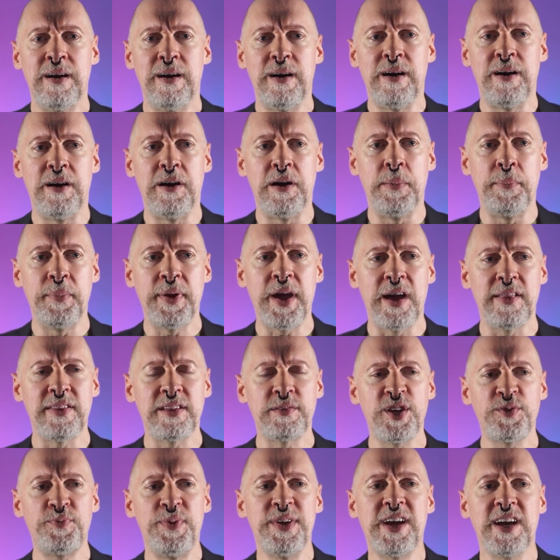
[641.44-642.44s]
Um, yeah,
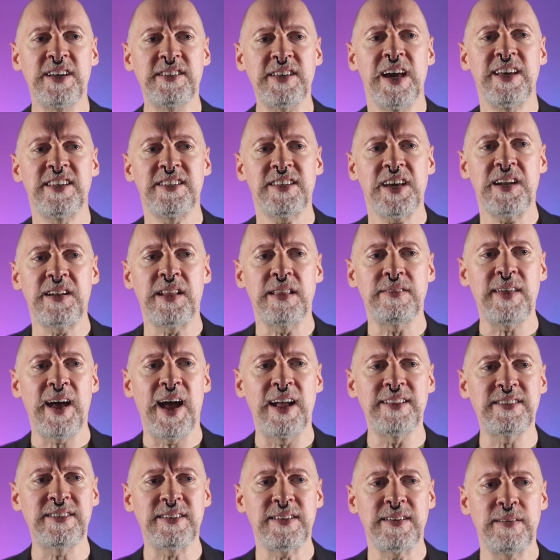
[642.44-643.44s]
just because I said that
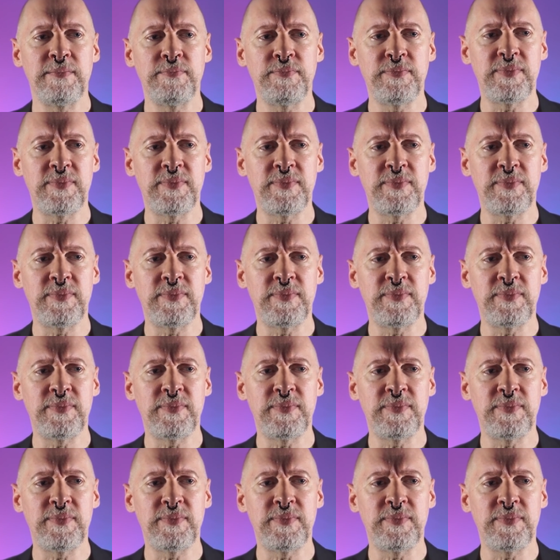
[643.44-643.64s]
that's